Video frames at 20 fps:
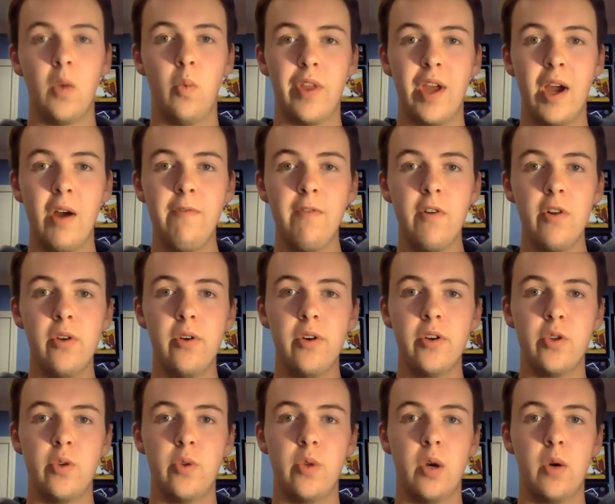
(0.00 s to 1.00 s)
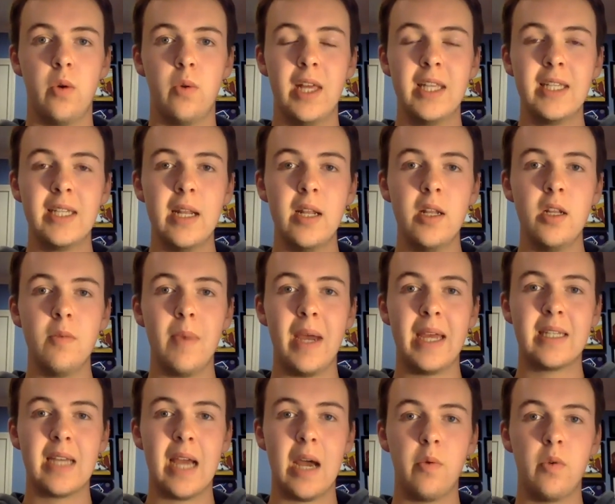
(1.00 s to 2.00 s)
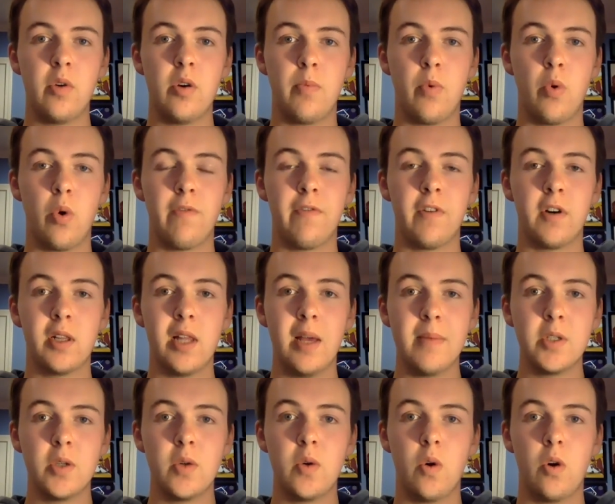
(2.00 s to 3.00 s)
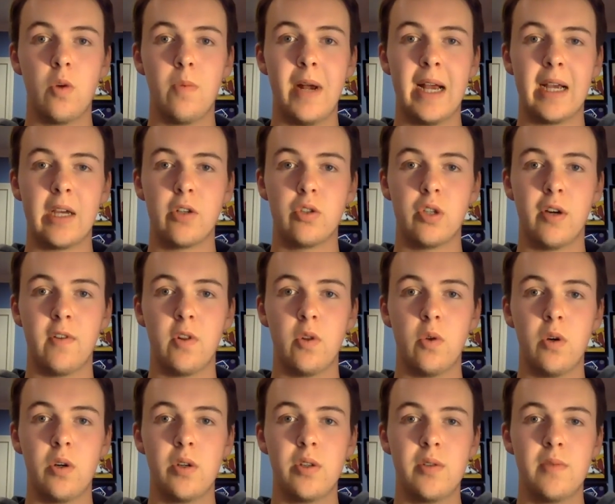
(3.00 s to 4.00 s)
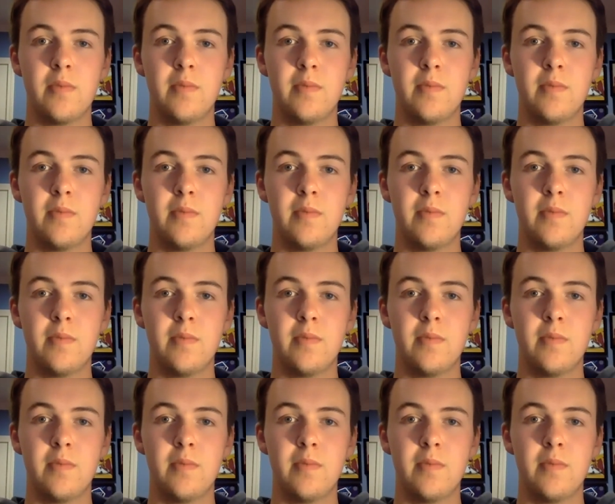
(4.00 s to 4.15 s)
Without further ado, though, let's get into my scouting report for Clemson quarterback Trevor Lawrence.